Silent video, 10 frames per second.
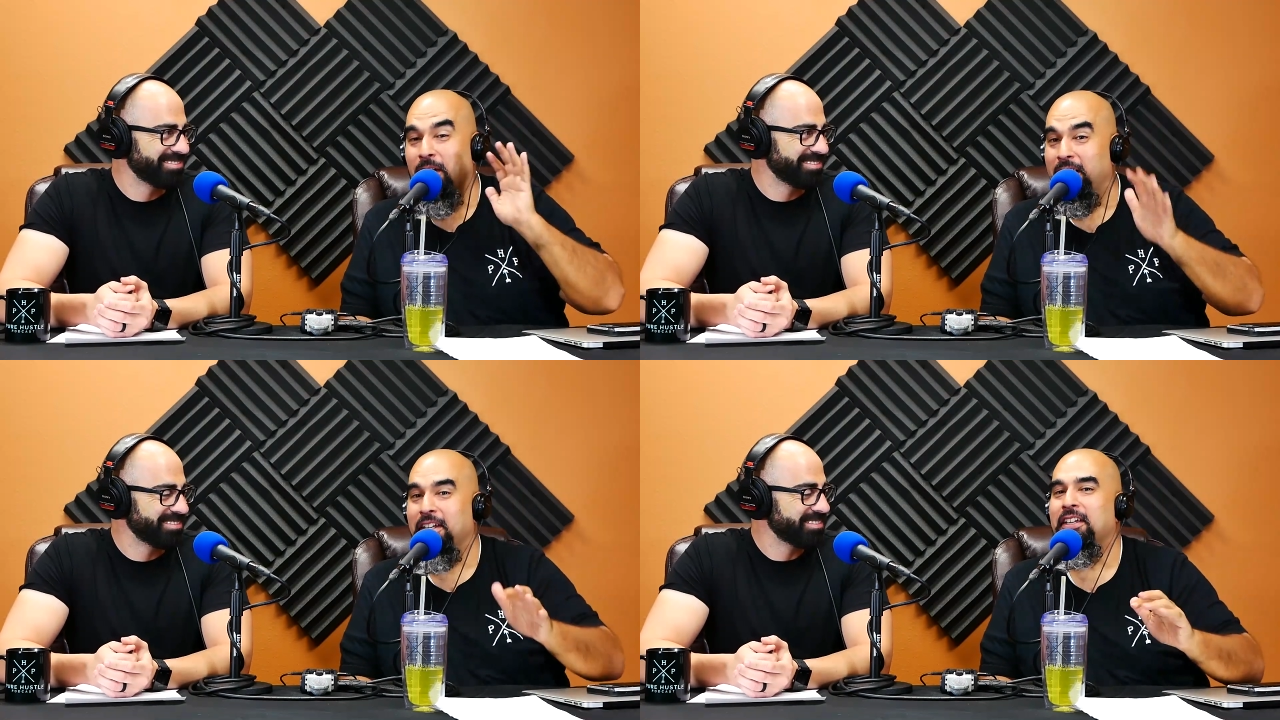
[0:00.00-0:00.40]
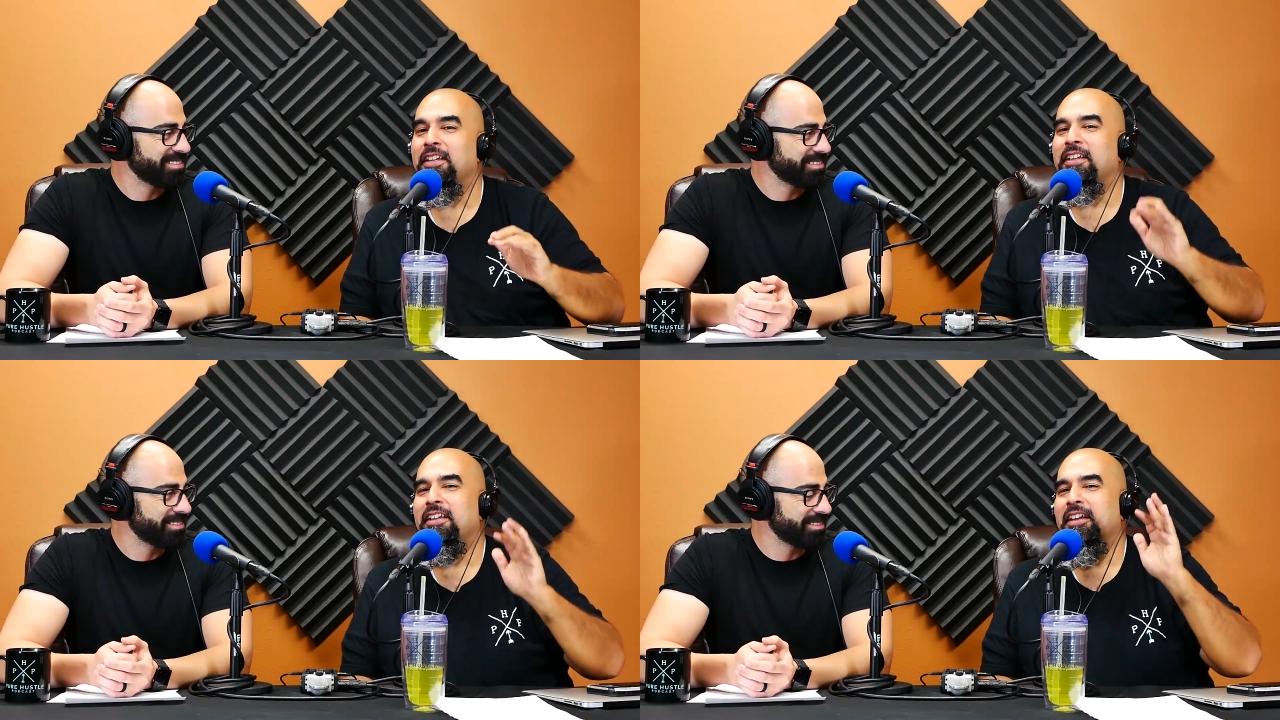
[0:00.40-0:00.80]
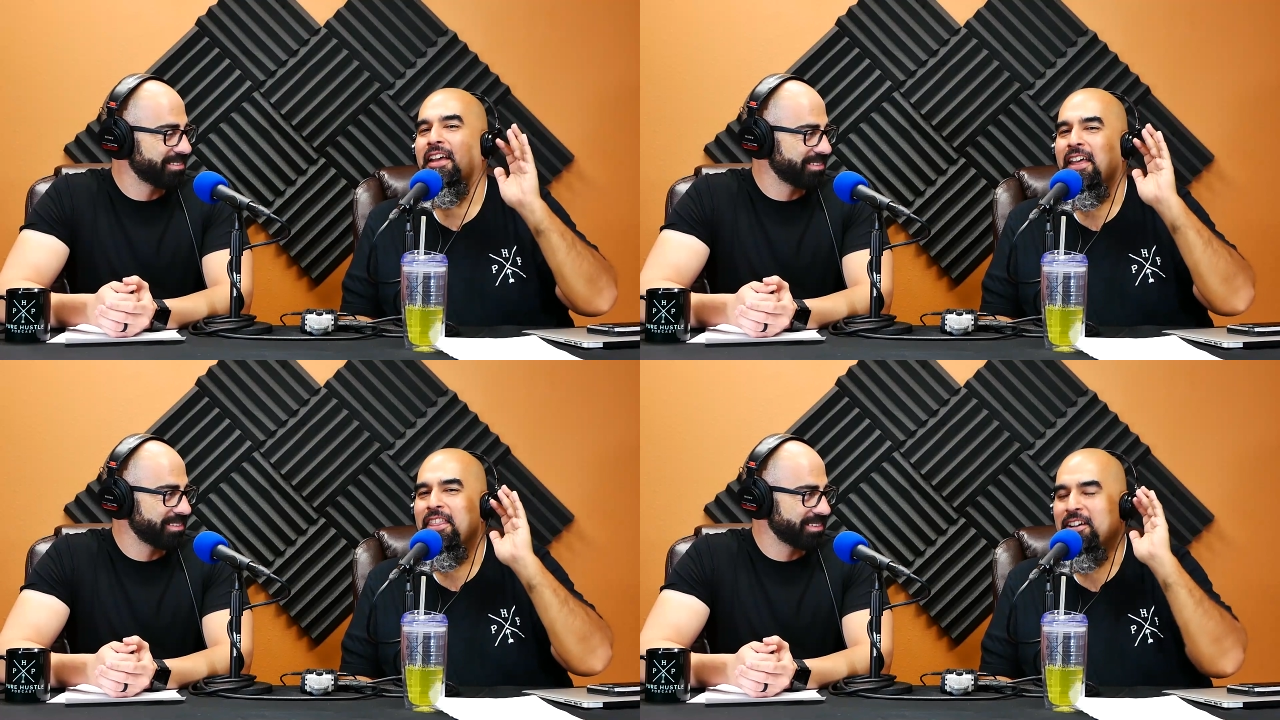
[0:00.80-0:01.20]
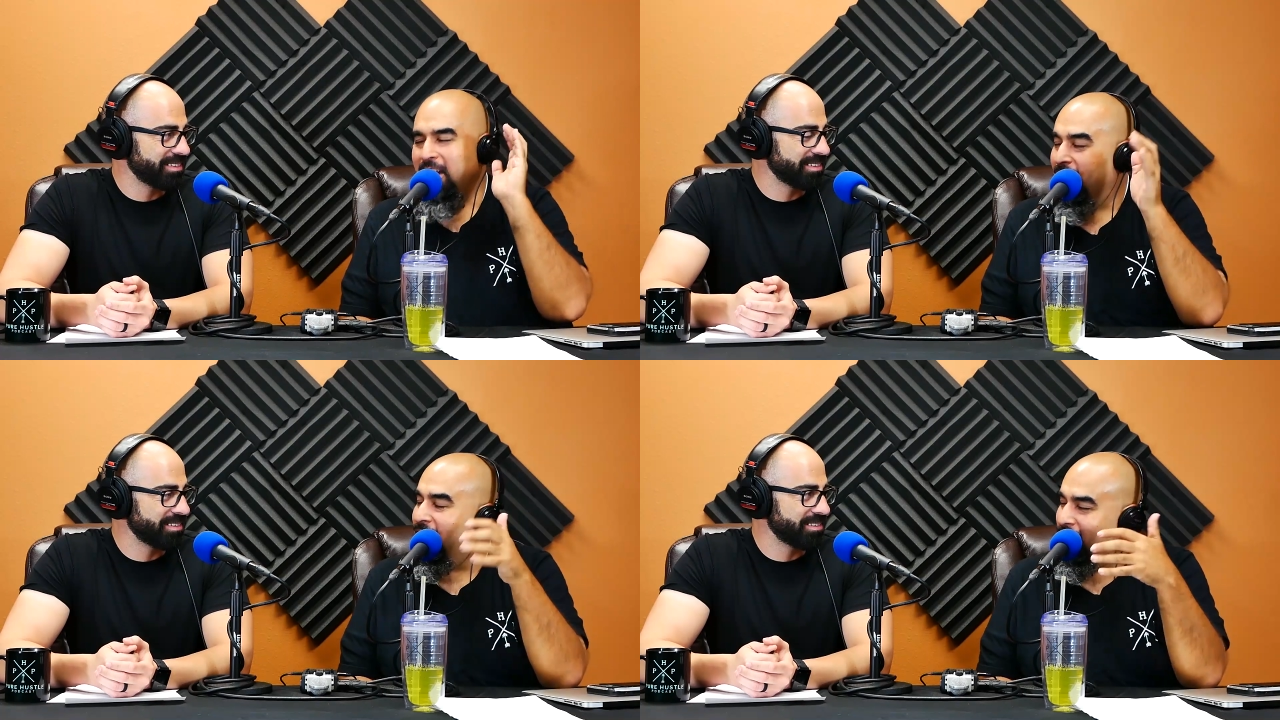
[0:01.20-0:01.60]
But they're
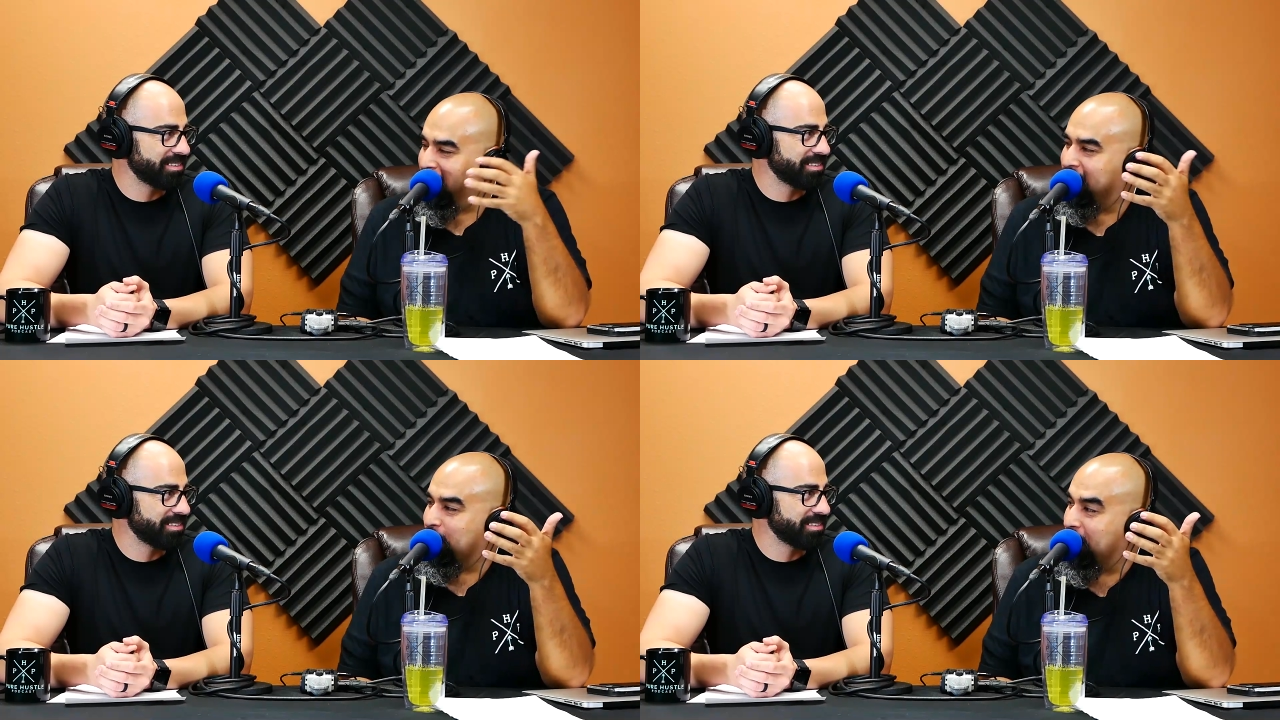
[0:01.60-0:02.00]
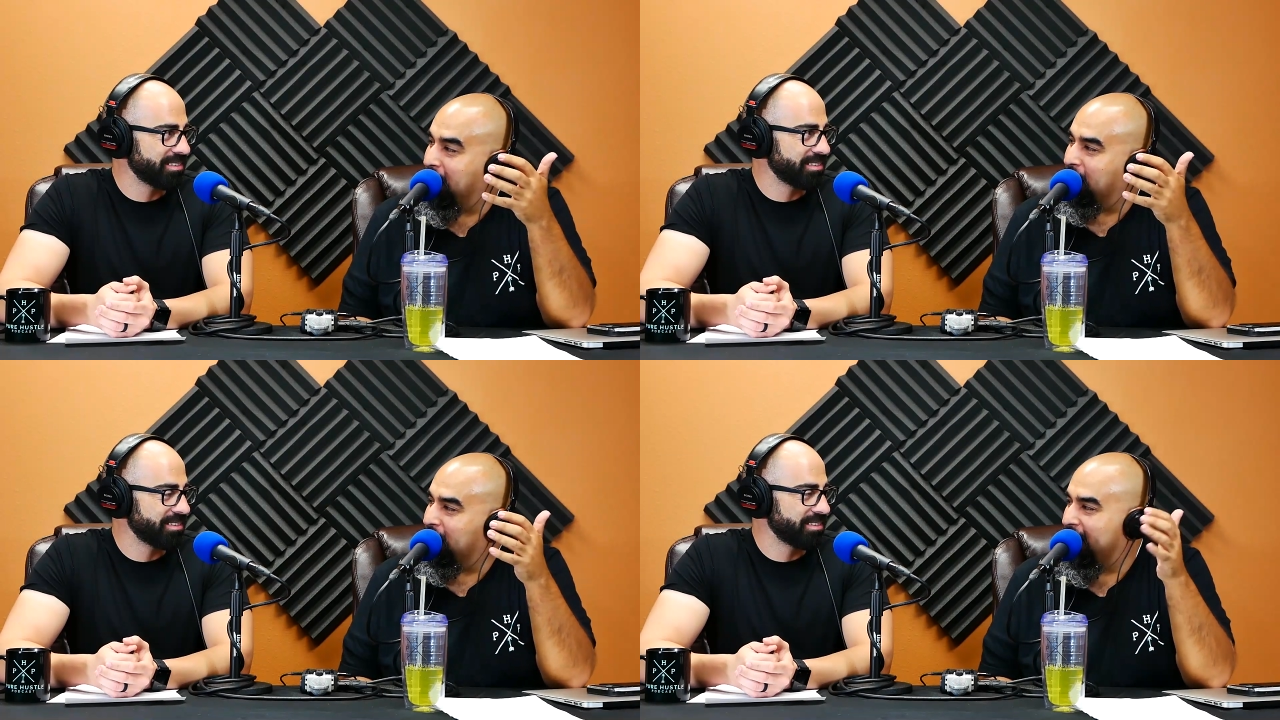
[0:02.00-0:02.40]
now clearing some out.